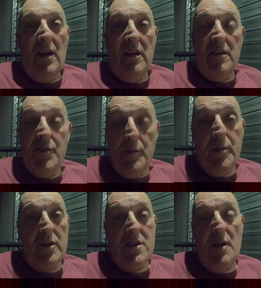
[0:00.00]
And if you
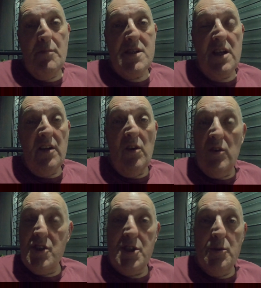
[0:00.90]
put 10%
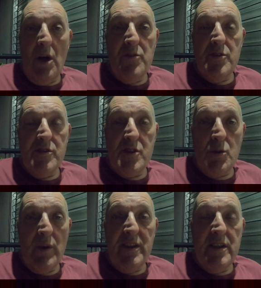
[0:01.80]
on
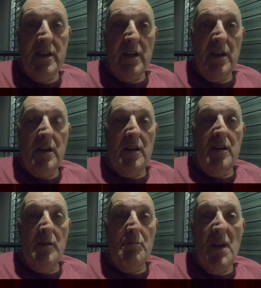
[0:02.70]
220
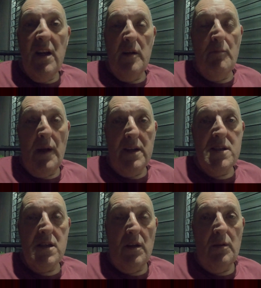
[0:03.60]
million
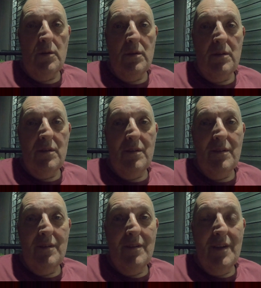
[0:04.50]
peso,
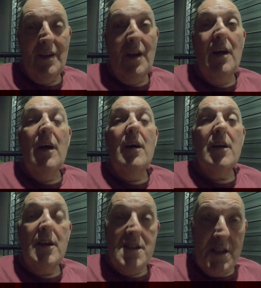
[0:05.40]

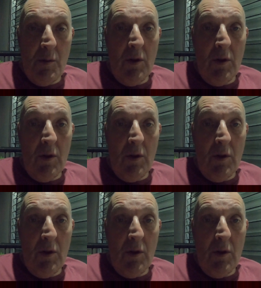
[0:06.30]
you can see